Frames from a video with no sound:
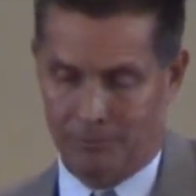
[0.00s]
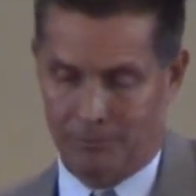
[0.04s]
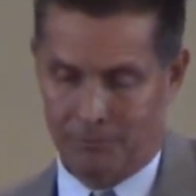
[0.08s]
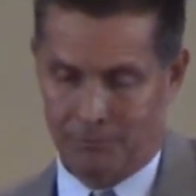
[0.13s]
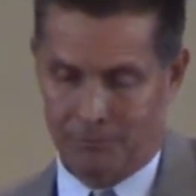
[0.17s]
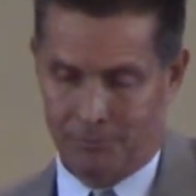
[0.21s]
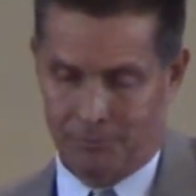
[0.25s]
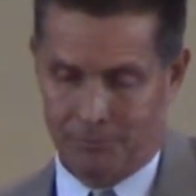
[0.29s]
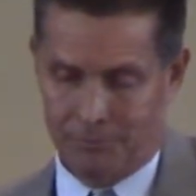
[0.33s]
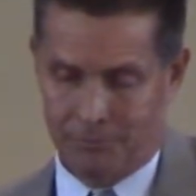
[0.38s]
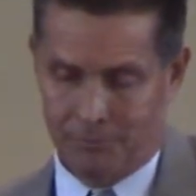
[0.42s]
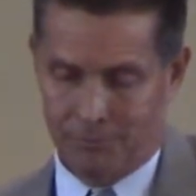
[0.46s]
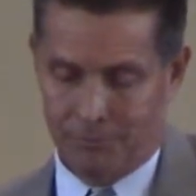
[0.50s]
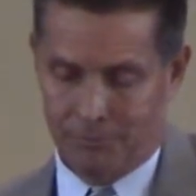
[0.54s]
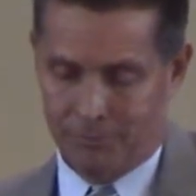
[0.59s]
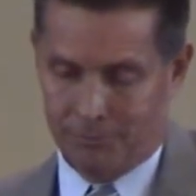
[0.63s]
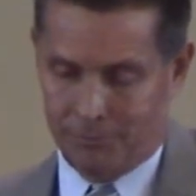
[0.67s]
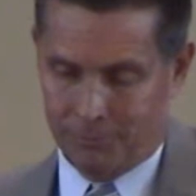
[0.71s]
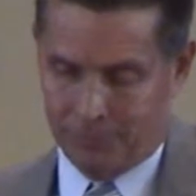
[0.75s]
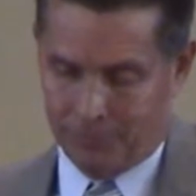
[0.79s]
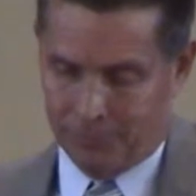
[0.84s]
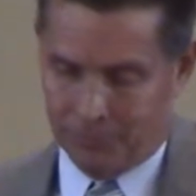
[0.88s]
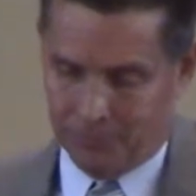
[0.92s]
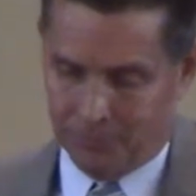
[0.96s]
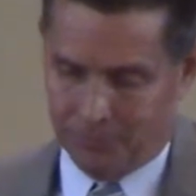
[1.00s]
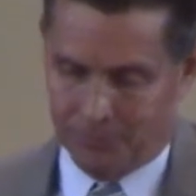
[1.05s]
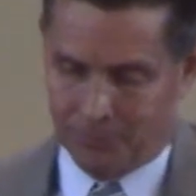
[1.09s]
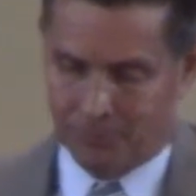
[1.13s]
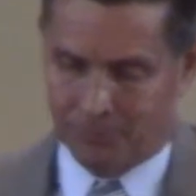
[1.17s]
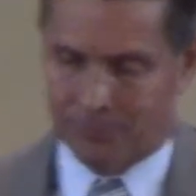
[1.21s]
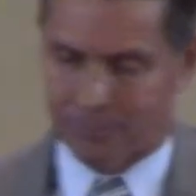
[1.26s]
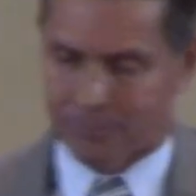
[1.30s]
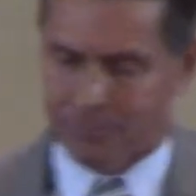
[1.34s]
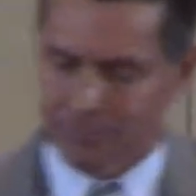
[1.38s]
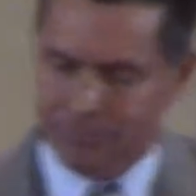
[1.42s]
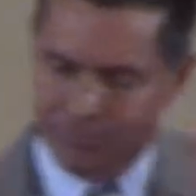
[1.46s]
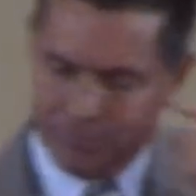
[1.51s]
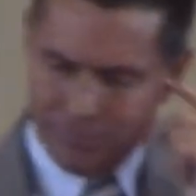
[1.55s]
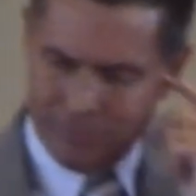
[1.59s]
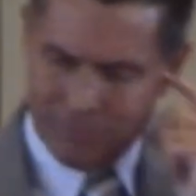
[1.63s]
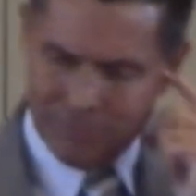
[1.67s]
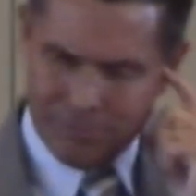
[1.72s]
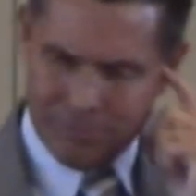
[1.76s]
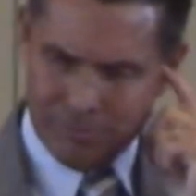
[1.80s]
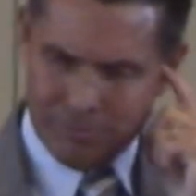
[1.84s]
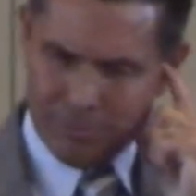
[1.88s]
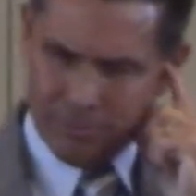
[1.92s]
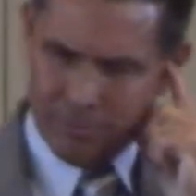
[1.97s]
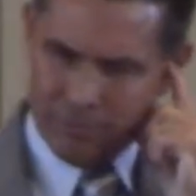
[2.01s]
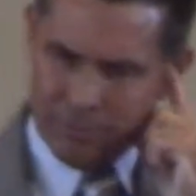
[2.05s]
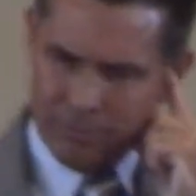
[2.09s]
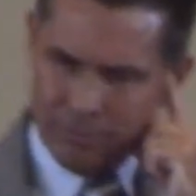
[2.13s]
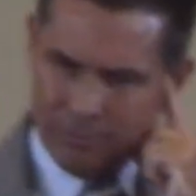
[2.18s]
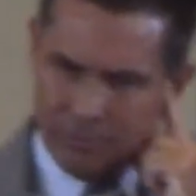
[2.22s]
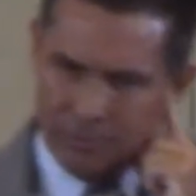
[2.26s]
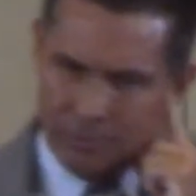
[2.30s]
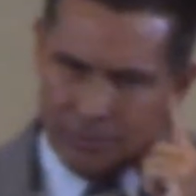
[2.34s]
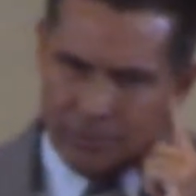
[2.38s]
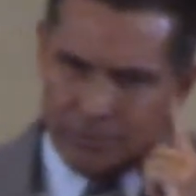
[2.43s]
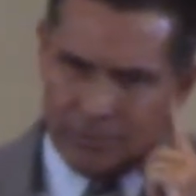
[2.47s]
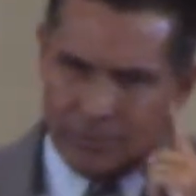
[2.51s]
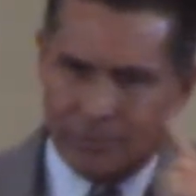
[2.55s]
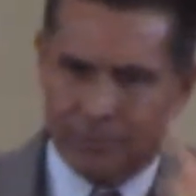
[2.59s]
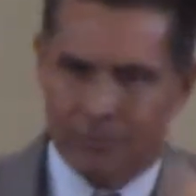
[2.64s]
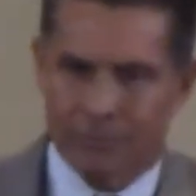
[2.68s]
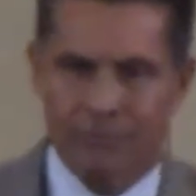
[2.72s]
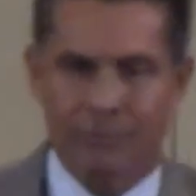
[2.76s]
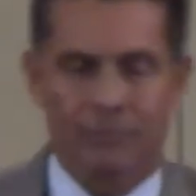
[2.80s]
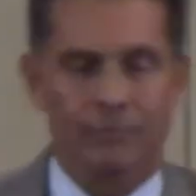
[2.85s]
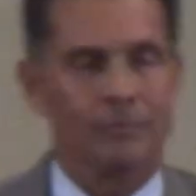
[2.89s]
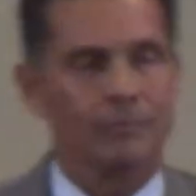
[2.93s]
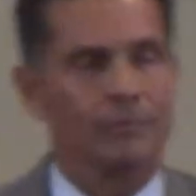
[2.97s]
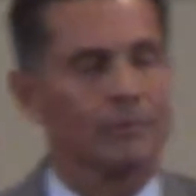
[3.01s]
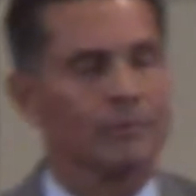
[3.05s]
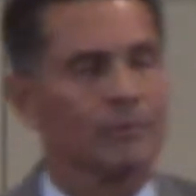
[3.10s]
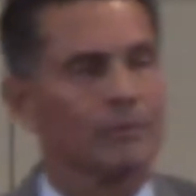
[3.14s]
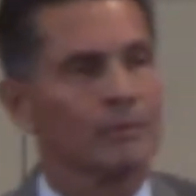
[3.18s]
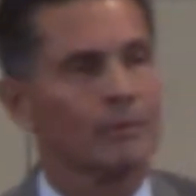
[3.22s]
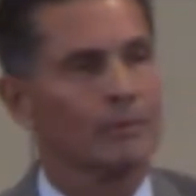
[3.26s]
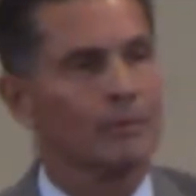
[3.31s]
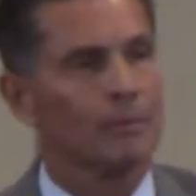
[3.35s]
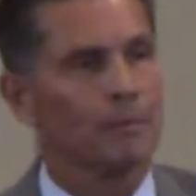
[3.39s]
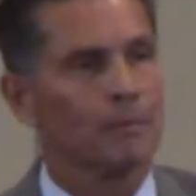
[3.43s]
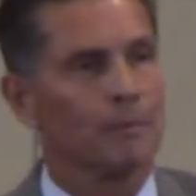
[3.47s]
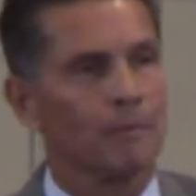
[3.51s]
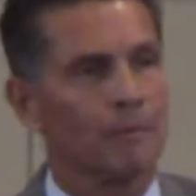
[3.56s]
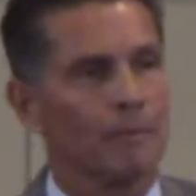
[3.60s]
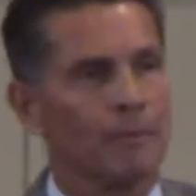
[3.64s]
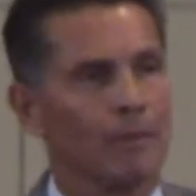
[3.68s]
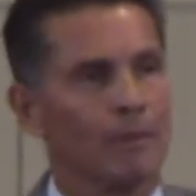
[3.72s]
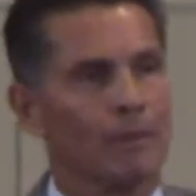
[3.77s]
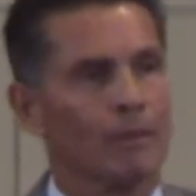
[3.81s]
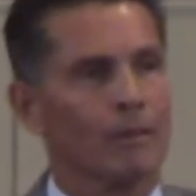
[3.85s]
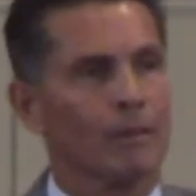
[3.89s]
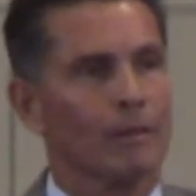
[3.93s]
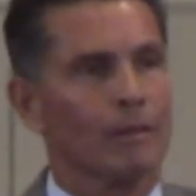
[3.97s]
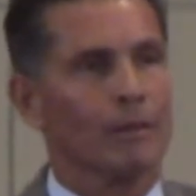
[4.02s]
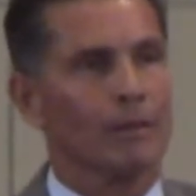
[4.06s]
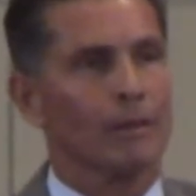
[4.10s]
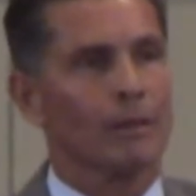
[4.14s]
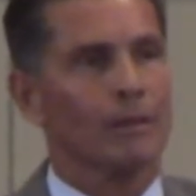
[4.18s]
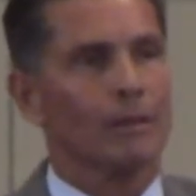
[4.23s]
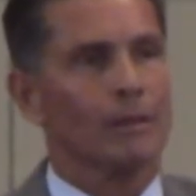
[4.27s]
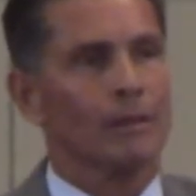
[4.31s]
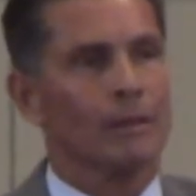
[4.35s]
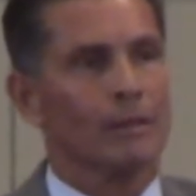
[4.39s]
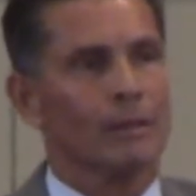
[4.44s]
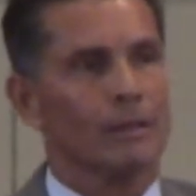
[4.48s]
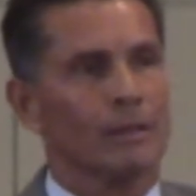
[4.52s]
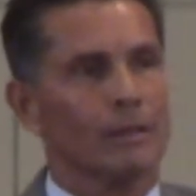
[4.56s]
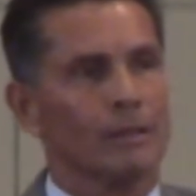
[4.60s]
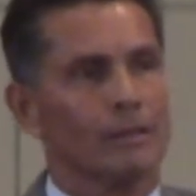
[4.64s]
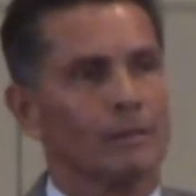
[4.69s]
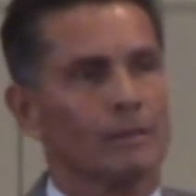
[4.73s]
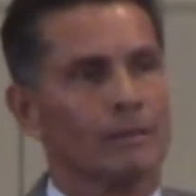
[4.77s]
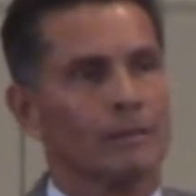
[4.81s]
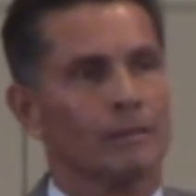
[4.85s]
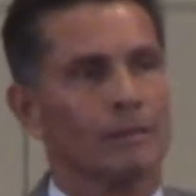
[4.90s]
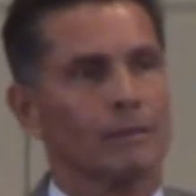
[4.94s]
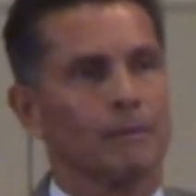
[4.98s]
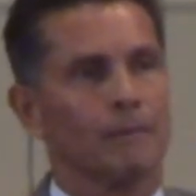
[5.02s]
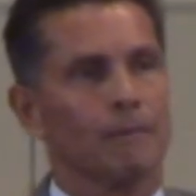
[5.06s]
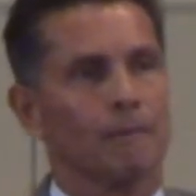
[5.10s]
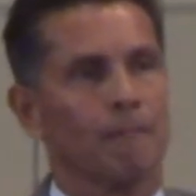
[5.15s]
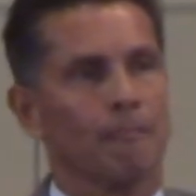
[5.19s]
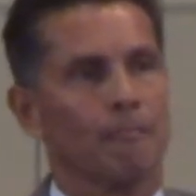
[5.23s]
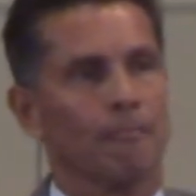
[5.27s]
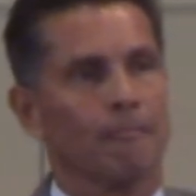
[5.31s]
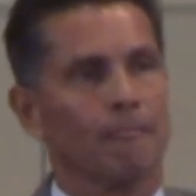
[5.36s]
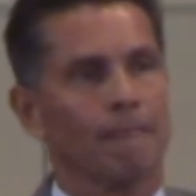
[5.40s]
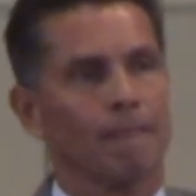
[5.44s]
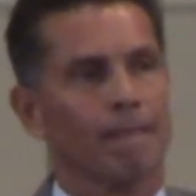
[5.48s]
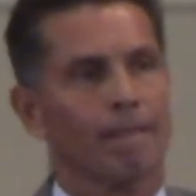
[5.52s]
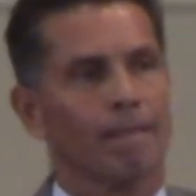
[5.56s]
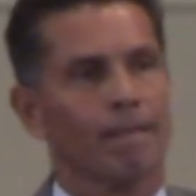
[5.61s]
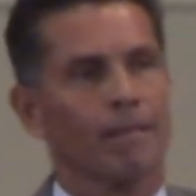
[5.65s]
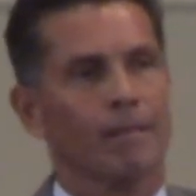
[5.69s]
Nothing is said.